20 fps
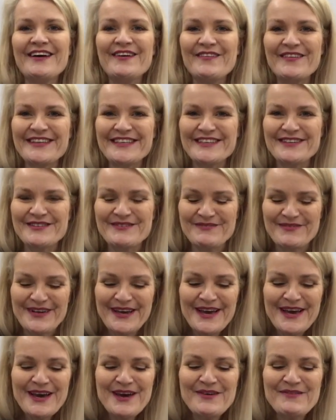when
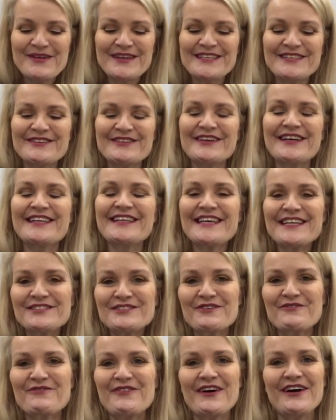you're
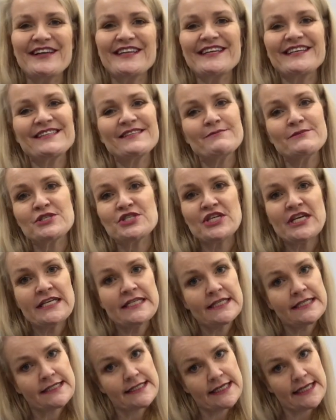electric filing, the machine
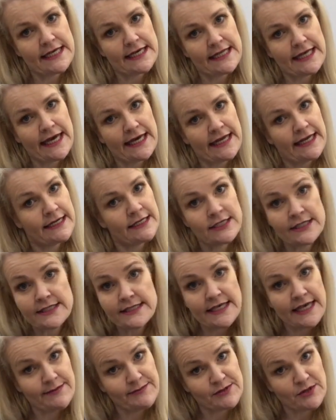doesn't hear that, and it
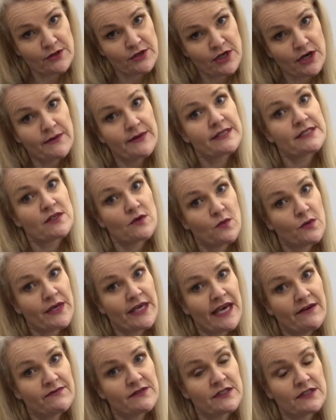just keeps on going. So we
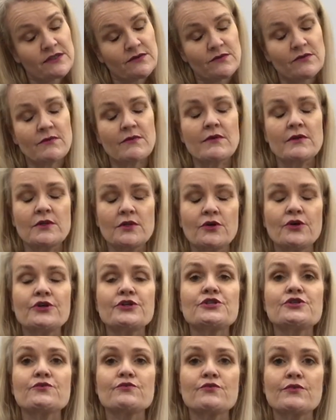have to
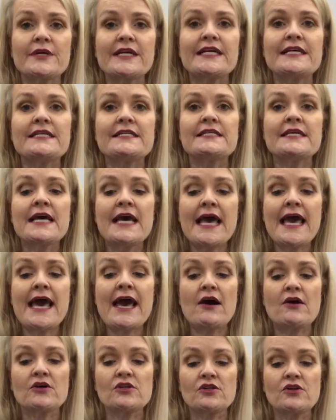learn to read
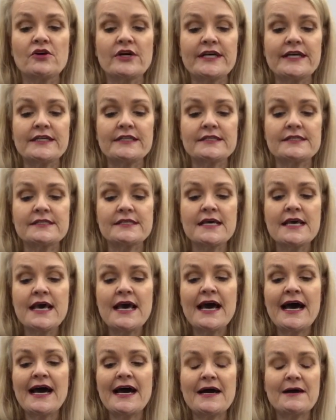our clients.
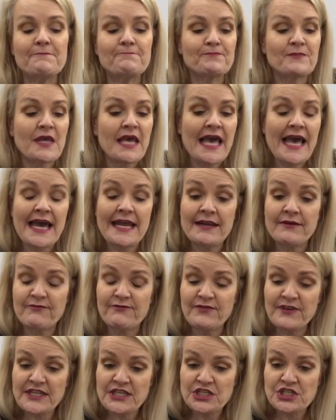And at
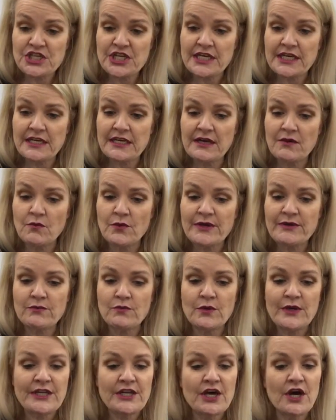finishing,
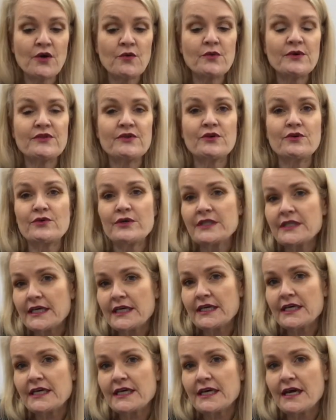we know with
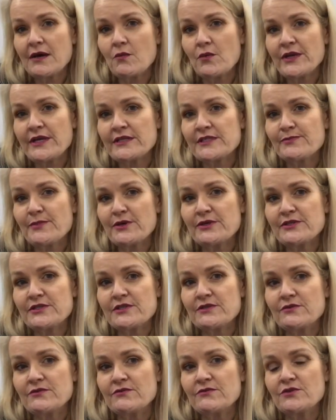acrylic we're supposed
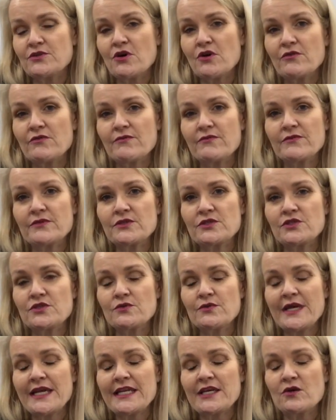to not
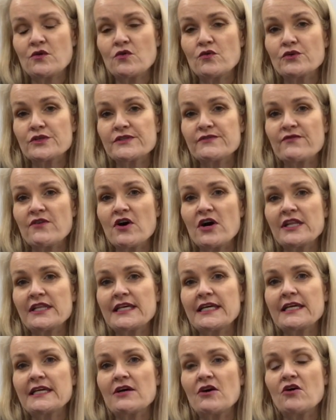do any coarse
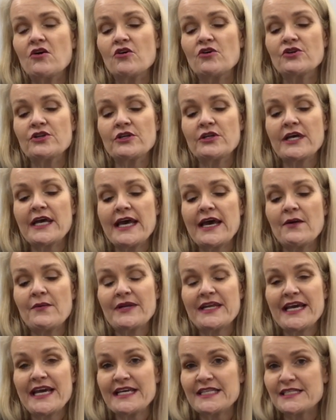filing on our
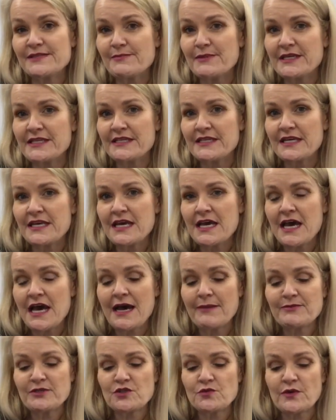enhancement
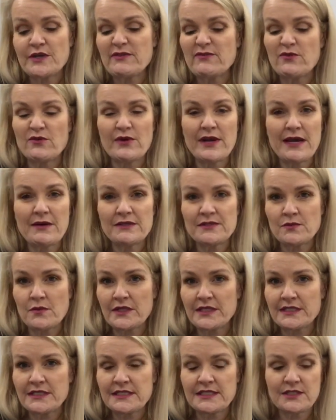up to 24 hours
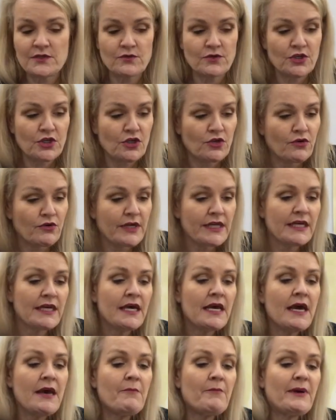while it's still curing.
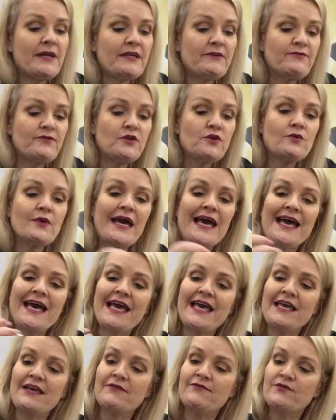But if you
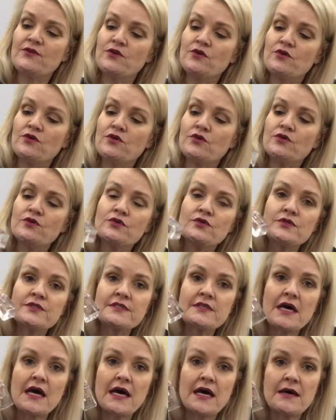
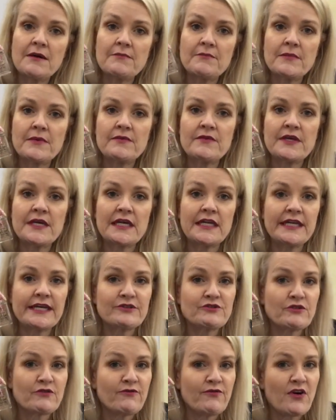use the
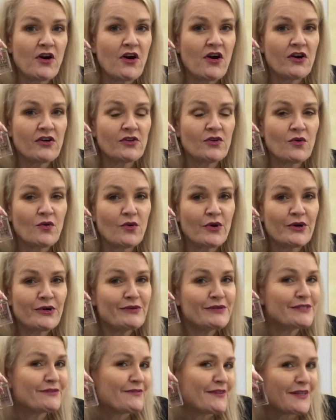electric file
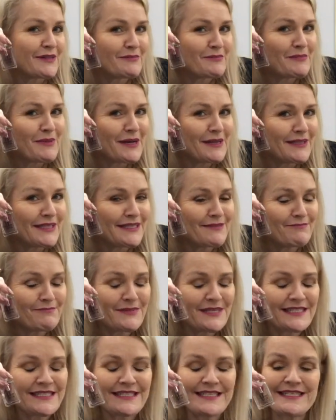oil developed by
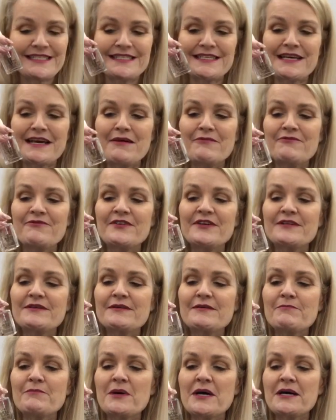Miss Lisa Comfort,
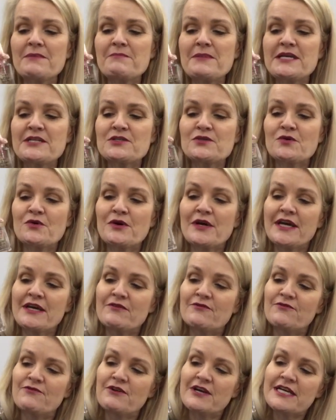my mentor
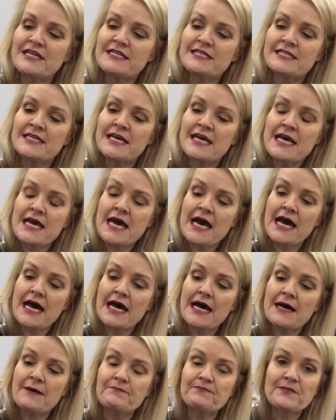and friend,
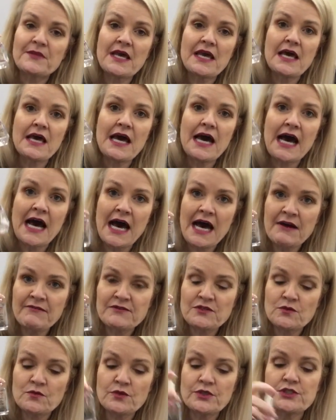
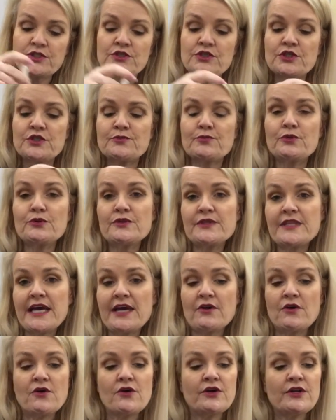afterwards you just put
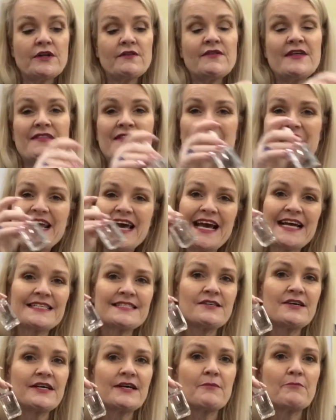that on, then that
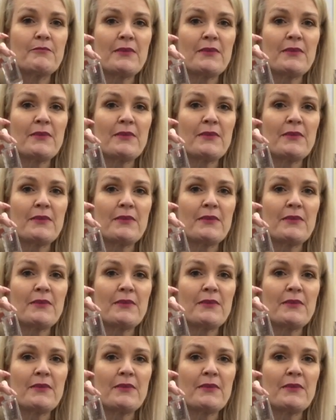acts like a